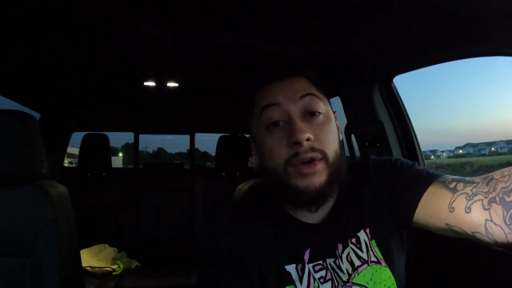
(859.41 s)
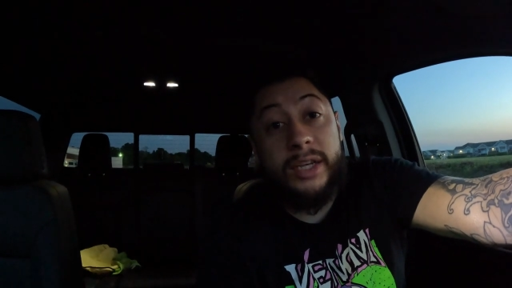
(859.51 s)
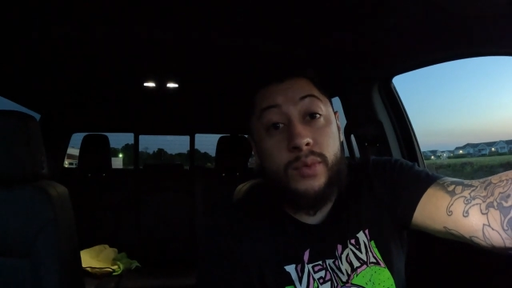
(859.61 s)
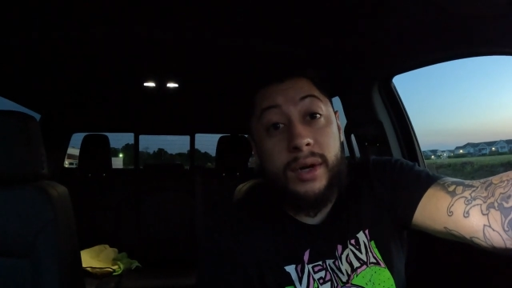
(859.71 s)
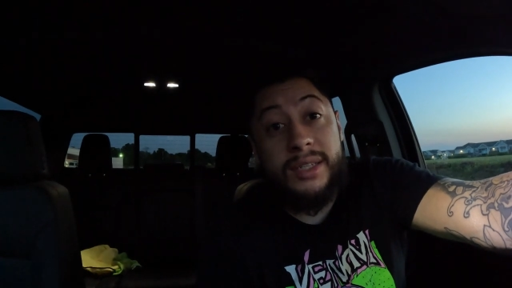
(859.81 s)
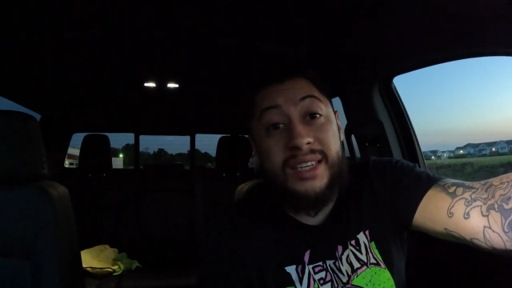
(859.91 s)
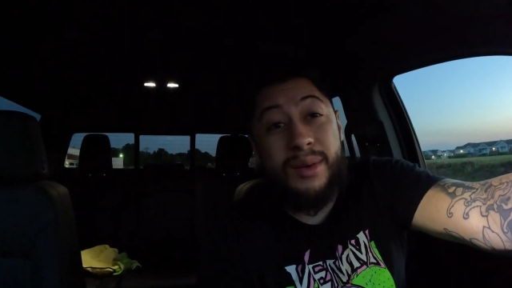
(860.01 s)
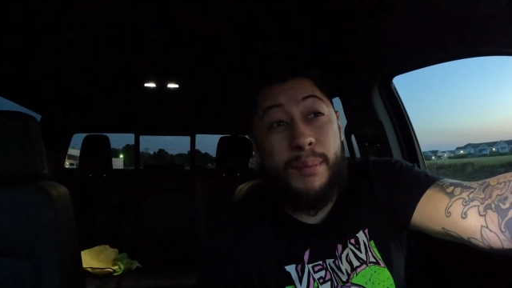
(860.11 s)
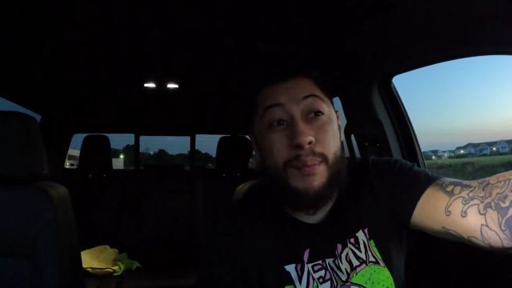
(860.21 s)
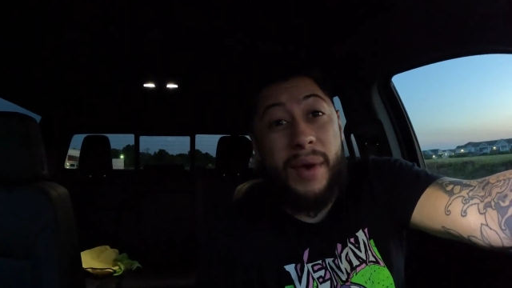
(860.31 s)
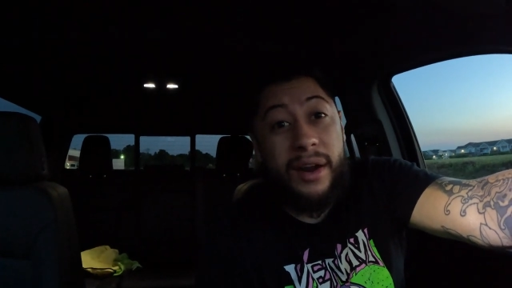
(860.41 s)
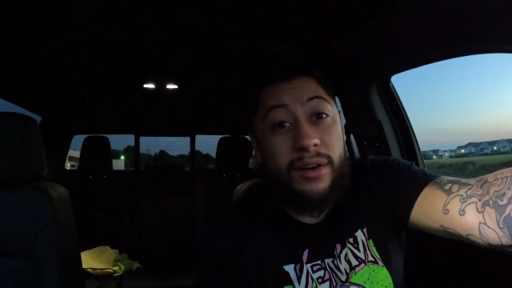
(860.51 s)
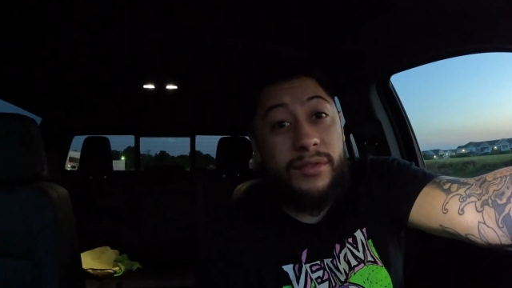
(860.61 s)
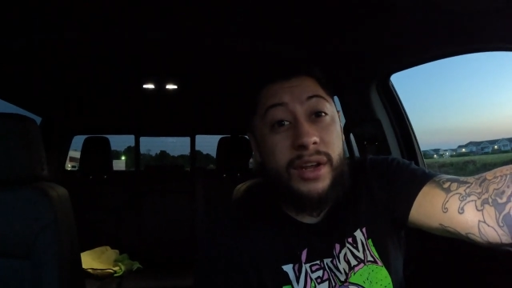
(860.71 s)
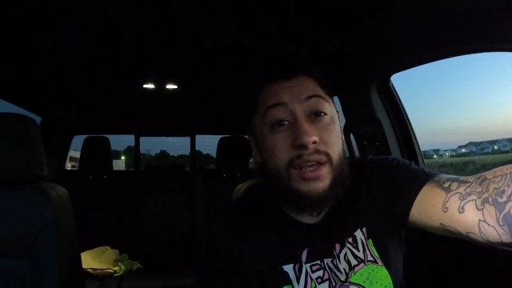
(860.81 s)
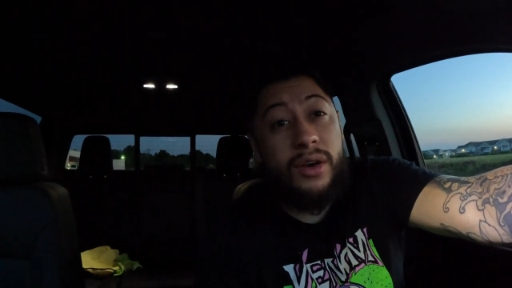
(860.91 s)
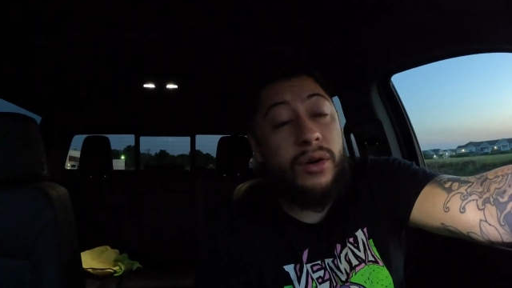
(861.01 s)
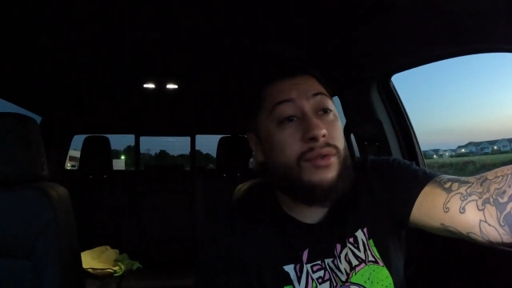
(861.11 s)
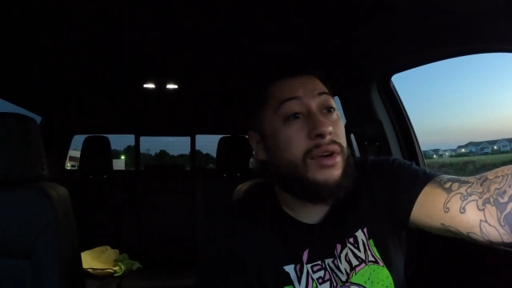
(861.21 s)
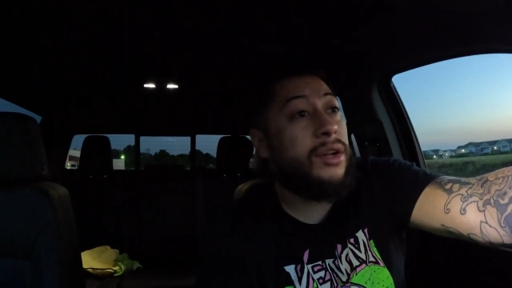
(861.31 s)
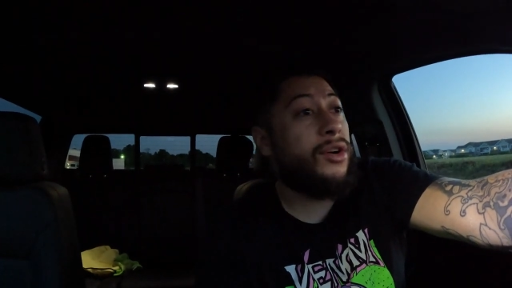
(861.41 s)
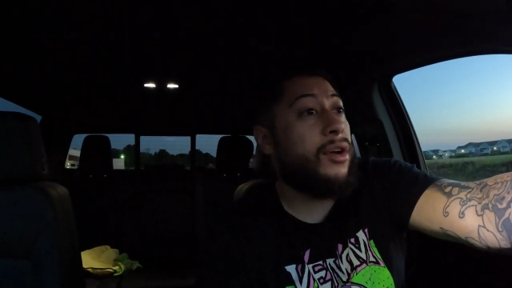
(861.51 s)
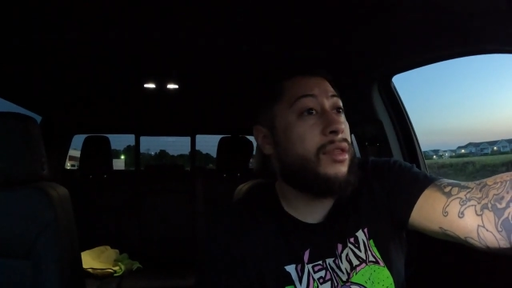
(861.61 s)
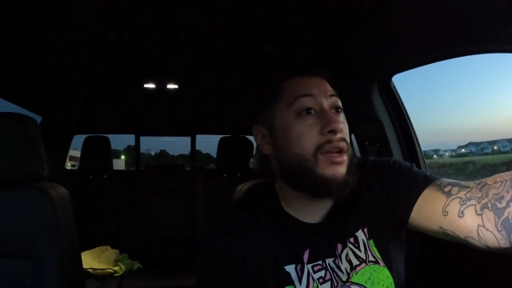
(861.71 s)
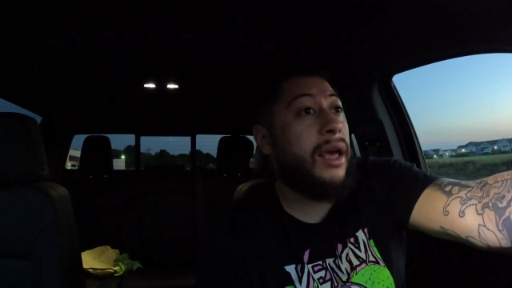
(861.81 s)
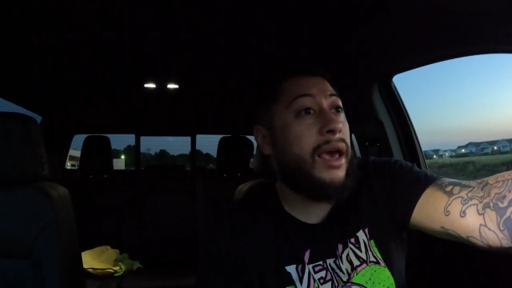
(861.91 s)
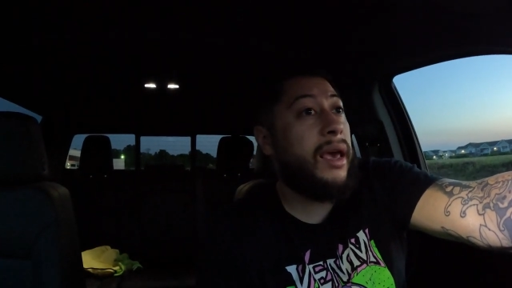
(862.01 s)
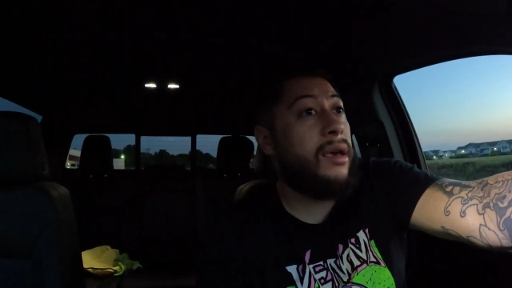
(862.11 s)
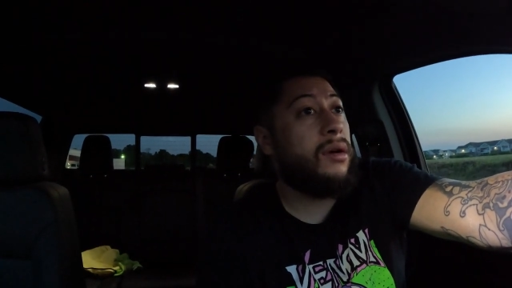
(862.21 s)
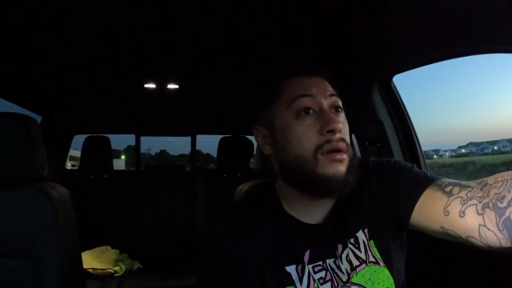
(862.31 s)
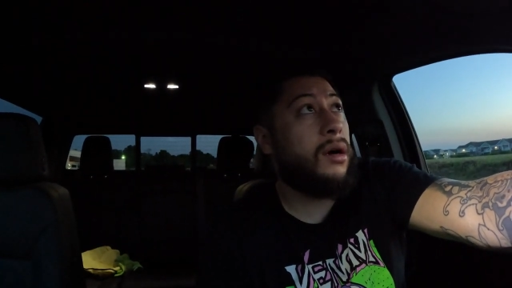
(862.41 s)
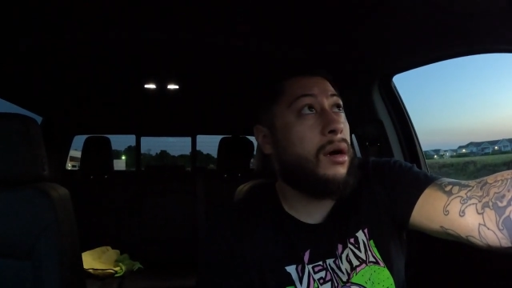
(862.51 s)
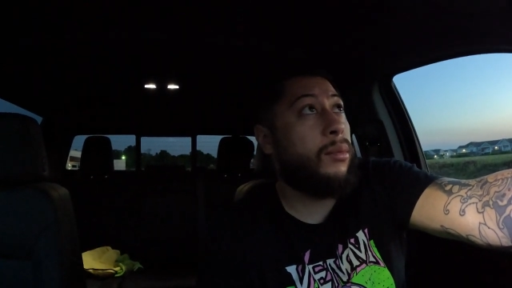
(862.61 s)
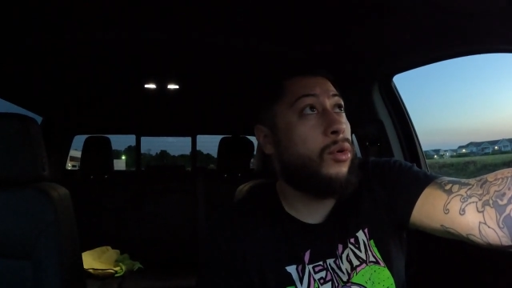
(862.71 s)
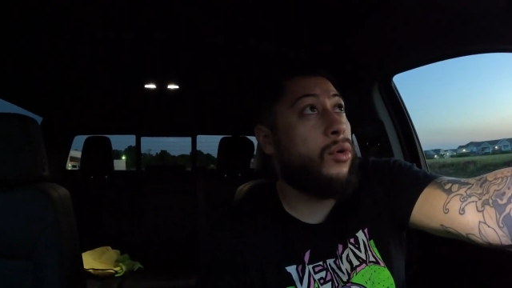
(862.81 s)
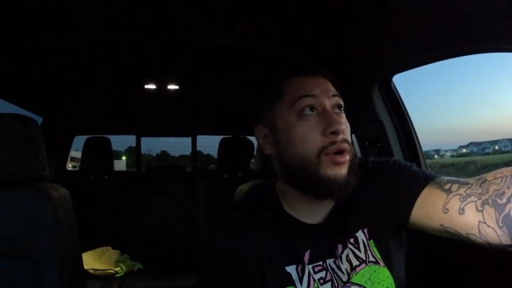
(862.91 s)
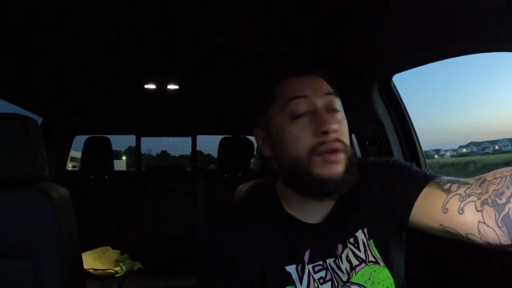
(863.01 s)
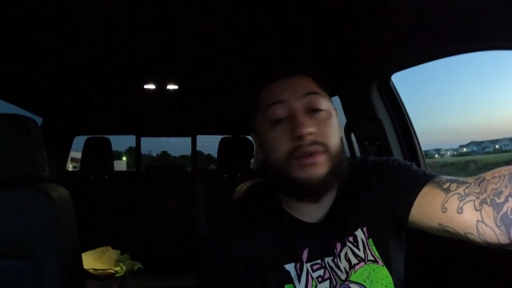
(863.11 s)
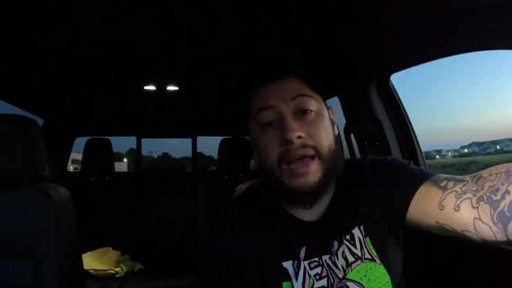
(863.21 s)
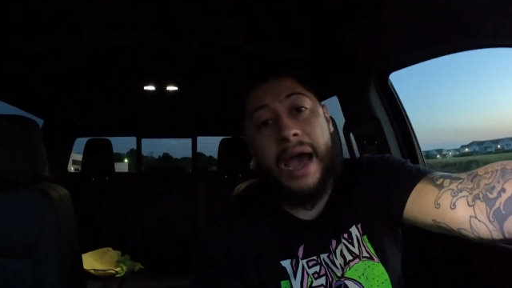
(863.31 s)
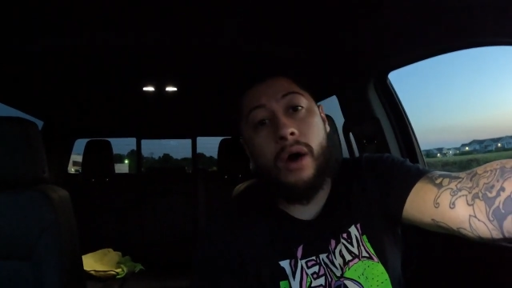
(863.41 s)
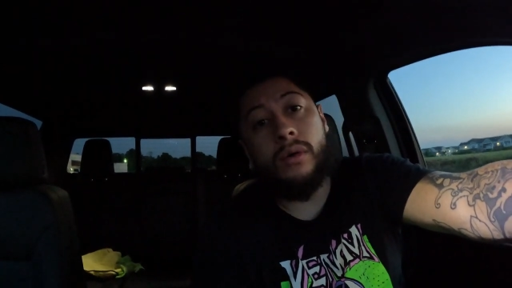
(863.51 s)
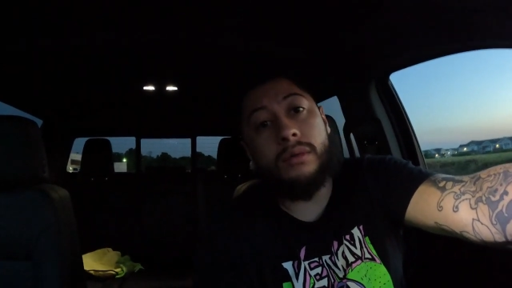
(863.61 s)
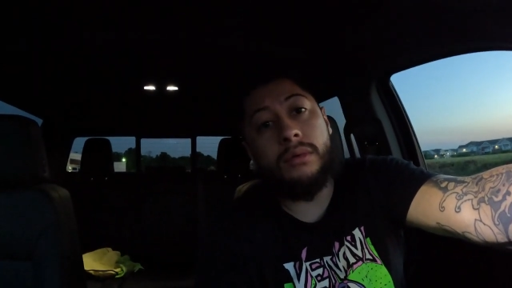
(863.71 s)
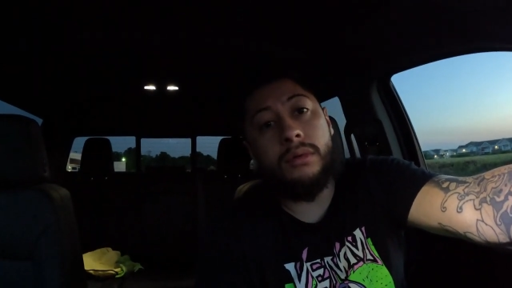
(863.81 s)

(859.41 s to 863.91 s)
you guys want to see a better video of it during the day, or even out,